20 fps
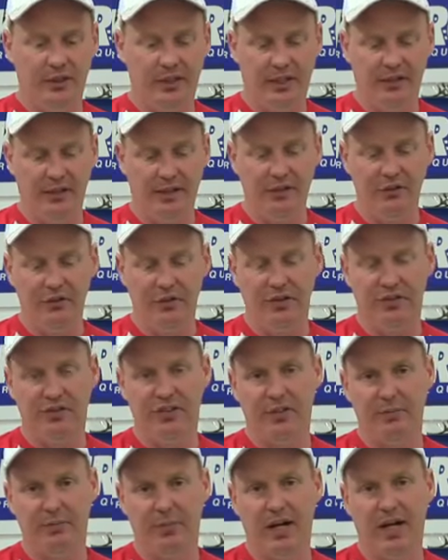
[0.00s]
Now the
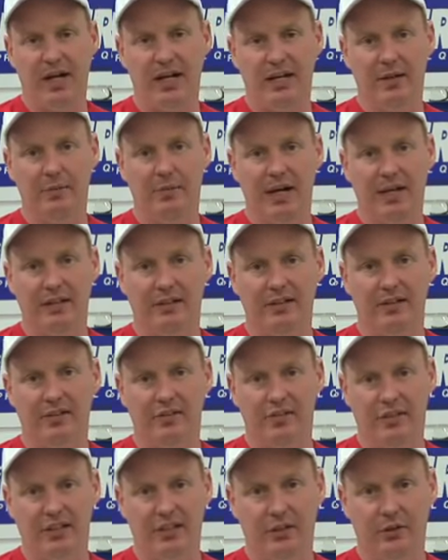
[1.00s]
interesting part about this
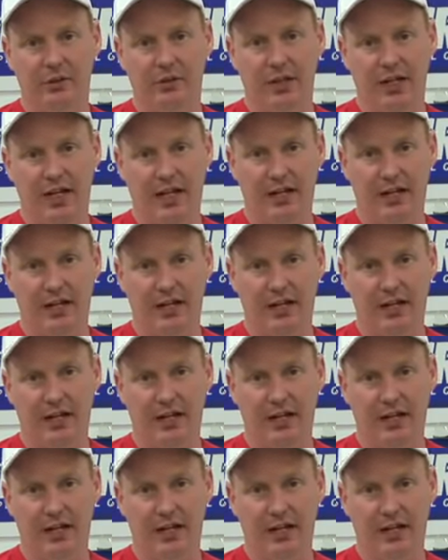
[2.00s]
seal